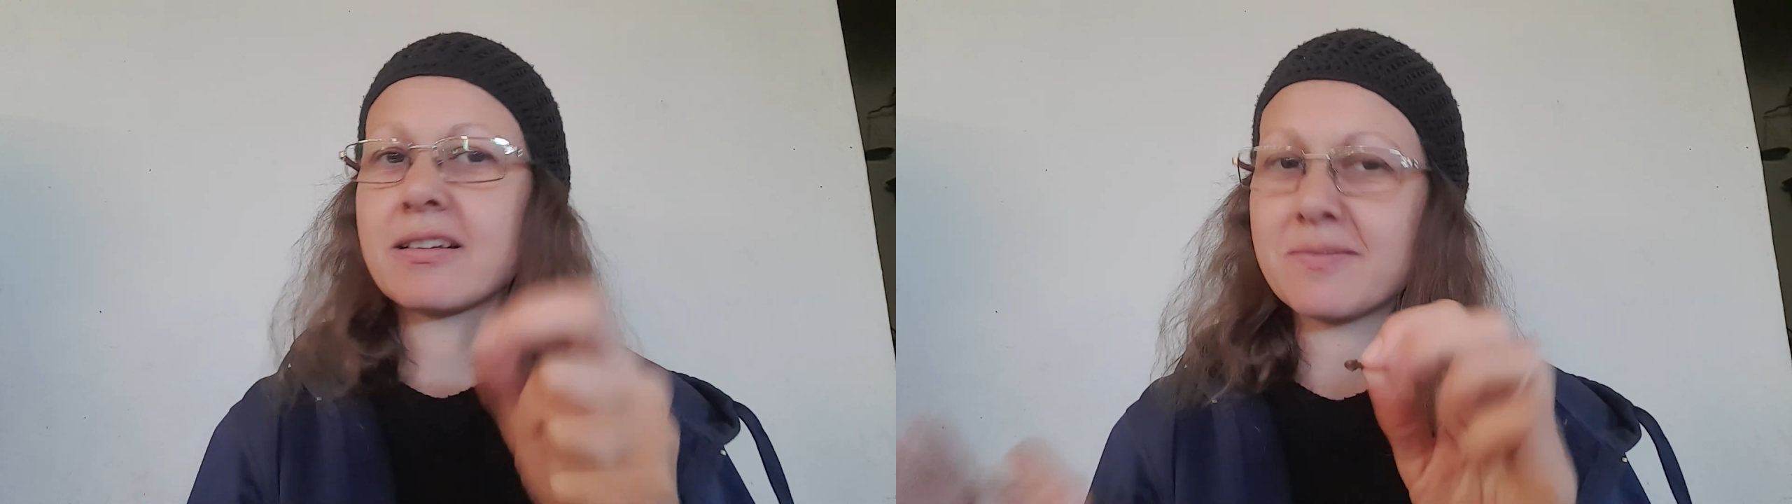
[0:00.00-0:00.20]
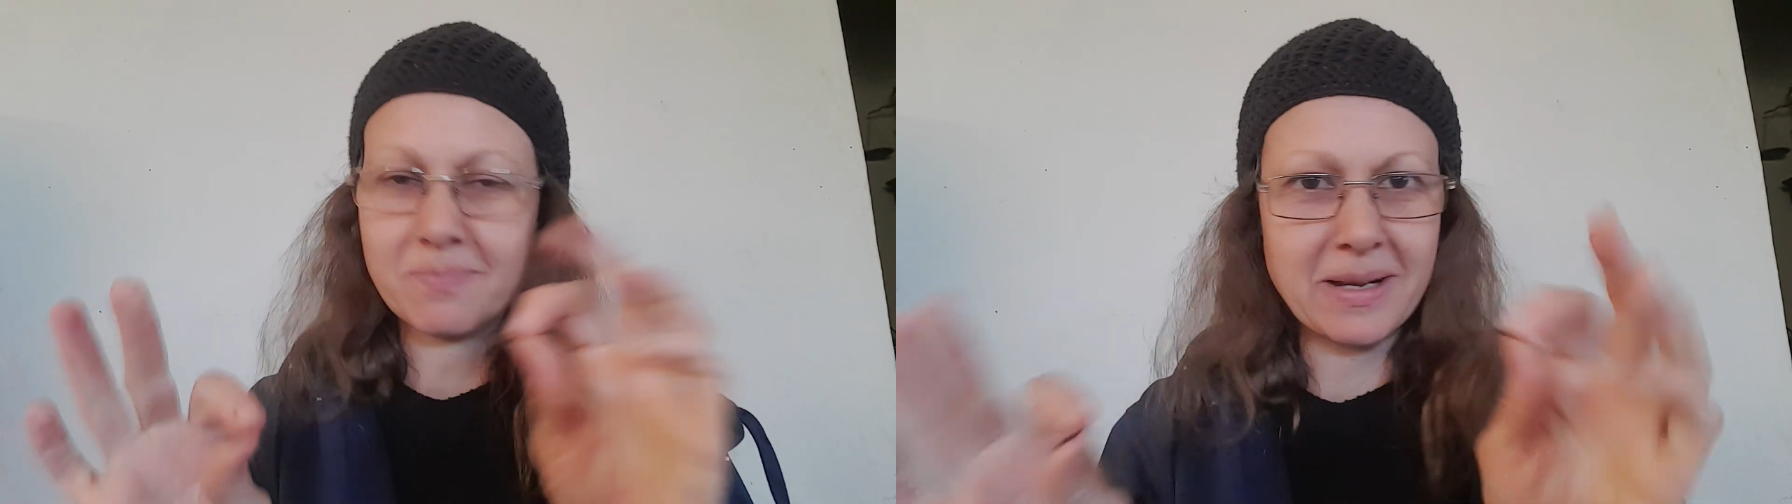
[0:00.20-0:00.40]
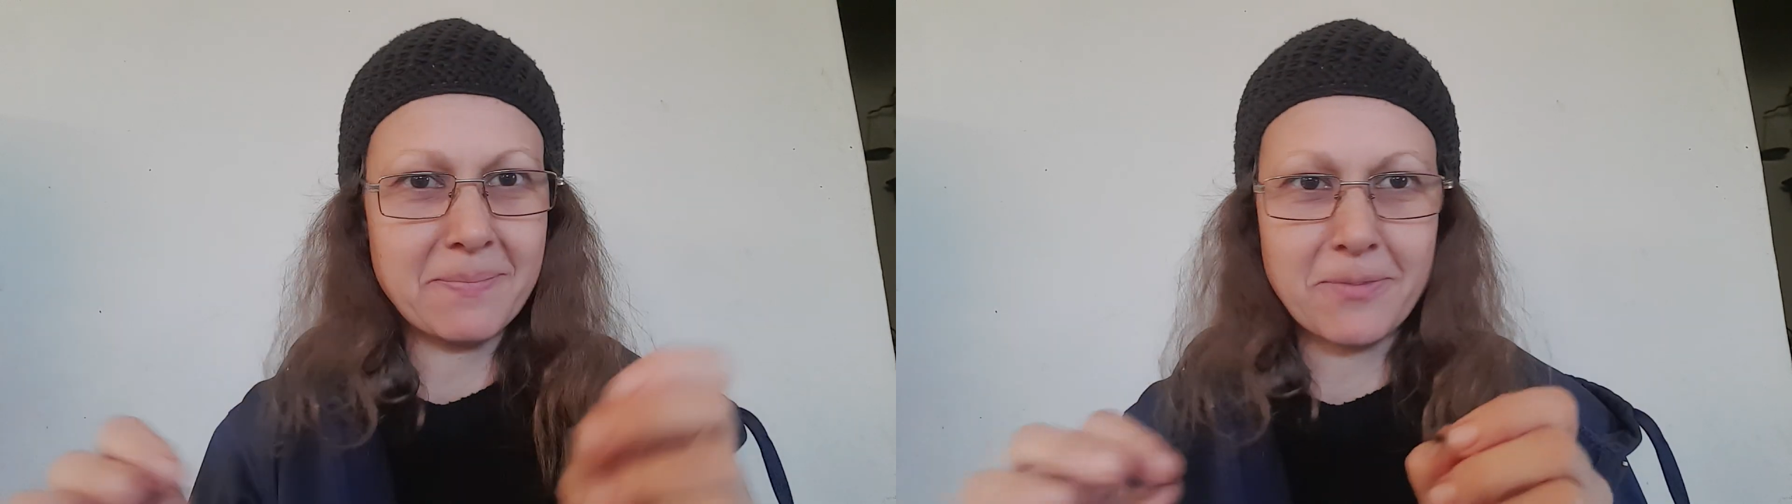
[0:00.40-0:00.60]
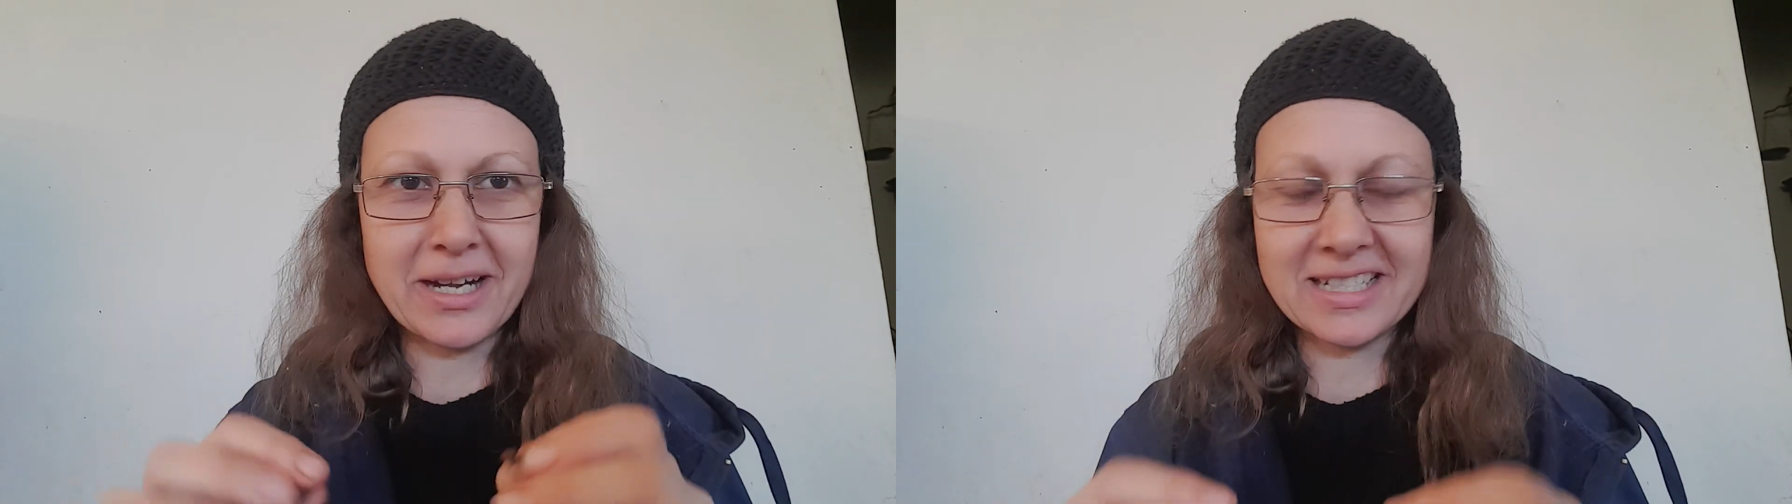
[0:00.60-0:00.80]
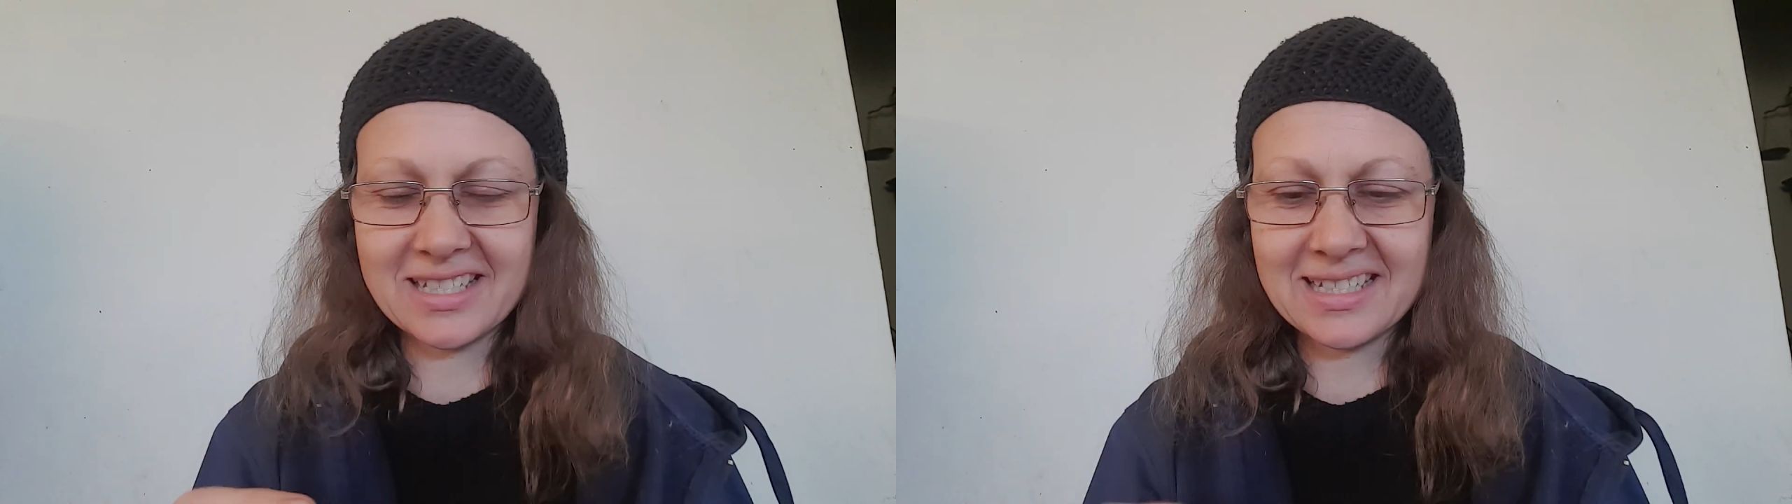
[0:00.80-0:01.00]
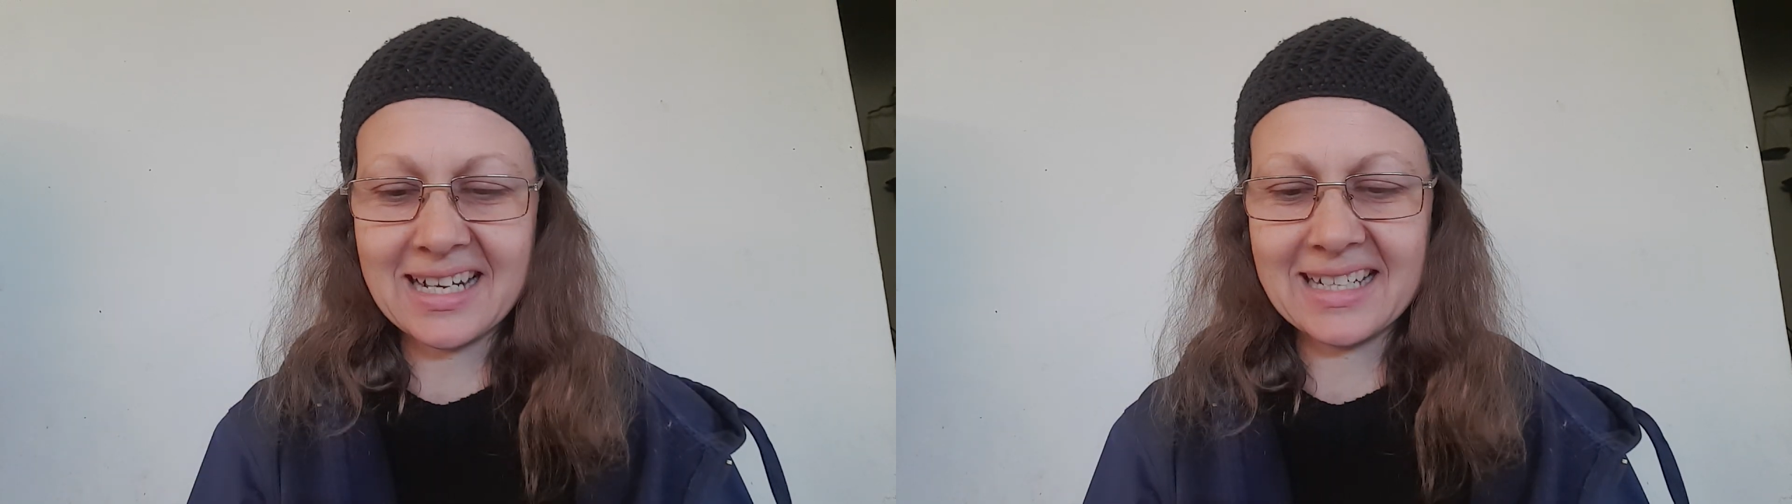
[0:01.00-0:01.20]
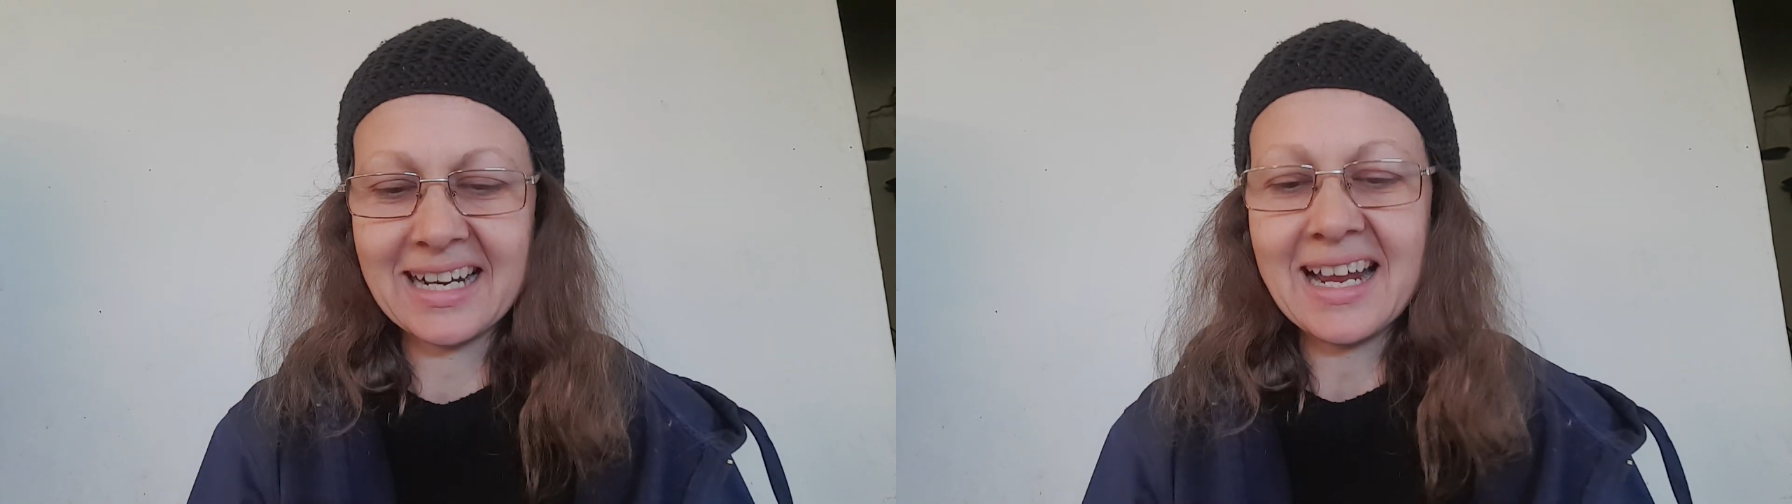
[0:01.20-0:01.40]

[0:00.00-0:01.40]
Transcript: My brain's just died.